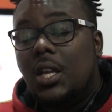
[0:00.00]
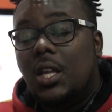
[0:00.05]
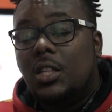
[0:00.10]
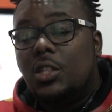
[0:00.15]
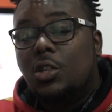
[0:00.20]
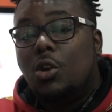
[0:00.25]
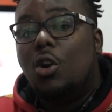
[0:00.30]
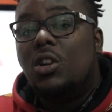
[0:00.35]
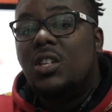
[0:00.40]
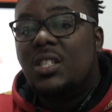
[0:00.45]

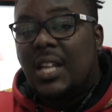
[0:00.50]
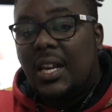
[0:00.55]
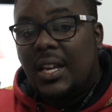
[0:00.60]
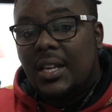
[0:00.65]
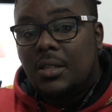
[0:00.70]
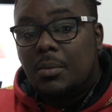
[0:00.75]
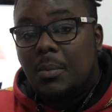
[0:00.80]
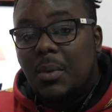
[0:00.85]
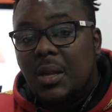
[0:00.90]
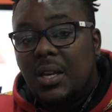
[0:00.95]
It's called
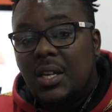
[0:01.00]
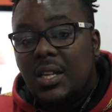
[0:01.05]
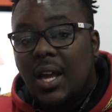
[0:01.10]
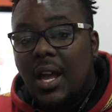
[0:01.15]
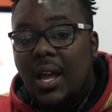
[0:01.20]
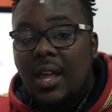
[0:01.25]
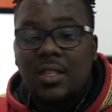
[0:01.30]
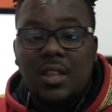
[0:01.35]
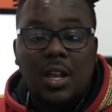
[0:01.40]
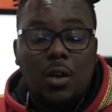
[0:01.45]
Talent Mania,
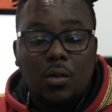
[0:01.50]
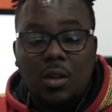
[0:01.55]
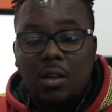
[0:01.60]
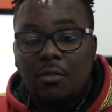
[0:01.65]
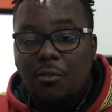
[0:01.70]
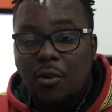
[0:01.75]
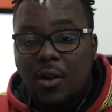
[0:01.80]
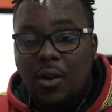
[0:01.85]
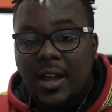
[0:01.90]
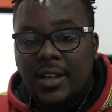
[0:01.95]
and they're
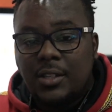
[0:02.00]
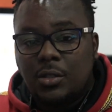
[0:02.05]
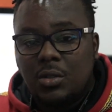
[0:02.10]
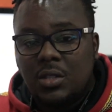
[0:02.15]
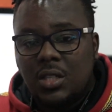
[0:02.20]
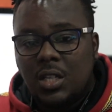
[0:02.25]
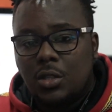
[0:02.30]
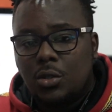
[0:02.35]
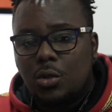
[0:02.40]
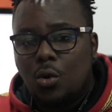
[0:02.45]
looking for guys to
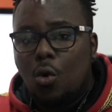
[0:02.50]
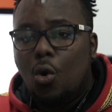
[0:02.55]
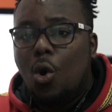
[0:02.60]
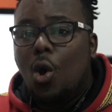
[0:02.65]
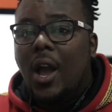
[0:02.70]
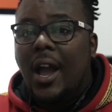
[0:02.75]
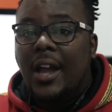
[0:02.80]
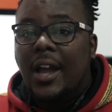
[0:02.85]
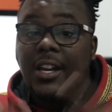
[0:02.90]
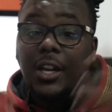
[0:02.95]
sing. So,
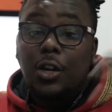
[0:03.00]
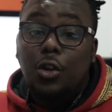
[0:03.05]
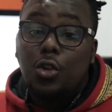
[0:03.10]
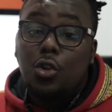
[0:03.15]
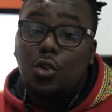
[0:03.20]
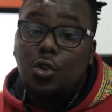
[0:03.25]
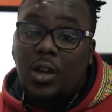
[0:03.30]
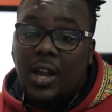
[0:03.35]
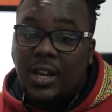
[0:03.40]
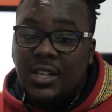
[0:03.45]
and I know
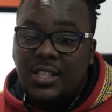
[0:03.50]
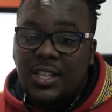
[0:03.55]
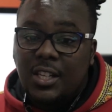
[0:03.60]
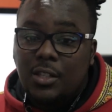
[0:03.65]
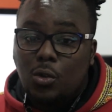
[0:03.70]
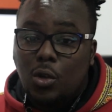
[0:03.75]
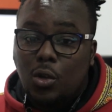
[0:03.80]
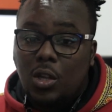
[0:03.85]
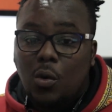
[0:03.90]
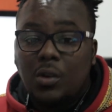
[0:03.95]
you can sing.
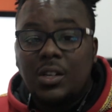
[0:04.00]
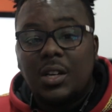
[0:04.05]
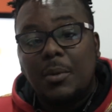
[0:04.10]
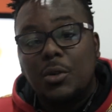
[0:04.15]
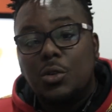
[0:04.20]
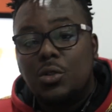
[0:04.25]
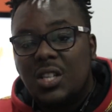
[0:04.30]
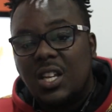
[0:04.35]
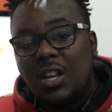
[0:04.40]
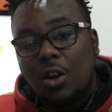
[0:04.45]
So he wanted me
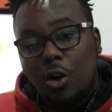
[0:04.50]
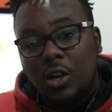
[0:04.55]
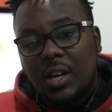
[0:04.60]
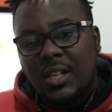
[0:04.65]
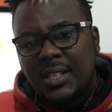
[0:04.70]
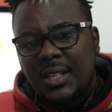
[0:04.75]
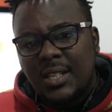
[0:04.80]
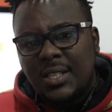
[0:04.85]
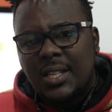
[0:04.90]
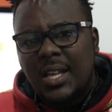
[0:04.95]
to sing
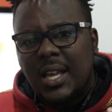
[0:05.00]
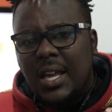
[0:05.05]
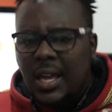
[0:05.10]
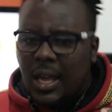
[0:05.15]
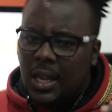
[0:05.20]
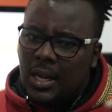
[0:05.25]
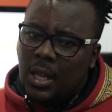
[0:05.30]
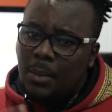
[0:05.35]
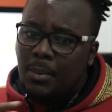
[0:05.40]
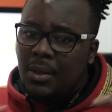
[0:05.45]
choruses,
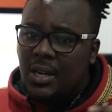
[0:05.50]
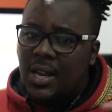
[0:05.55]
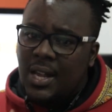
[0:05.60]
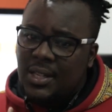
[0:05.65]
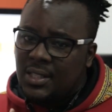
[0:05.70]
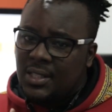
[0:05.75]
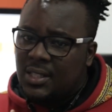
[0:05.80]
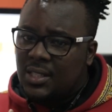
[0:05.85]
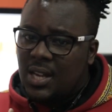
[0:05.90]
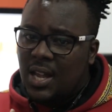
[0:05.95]
and he
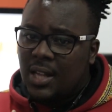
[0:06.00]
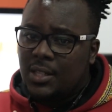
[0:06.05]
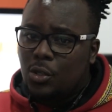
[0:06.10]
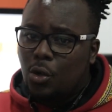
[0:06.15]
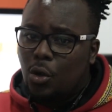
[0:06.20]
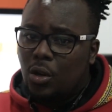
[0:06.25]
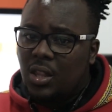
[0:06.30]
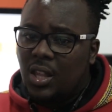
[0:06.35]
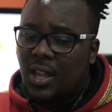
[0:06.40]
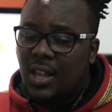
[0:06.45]
does his dance
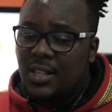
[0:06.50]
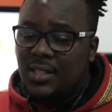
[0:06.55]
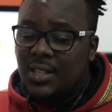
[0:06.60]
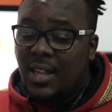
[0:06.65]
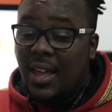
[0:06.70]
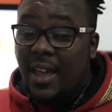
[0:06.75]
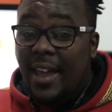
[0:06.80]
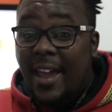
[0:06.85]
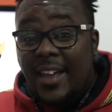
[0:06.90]
hall things.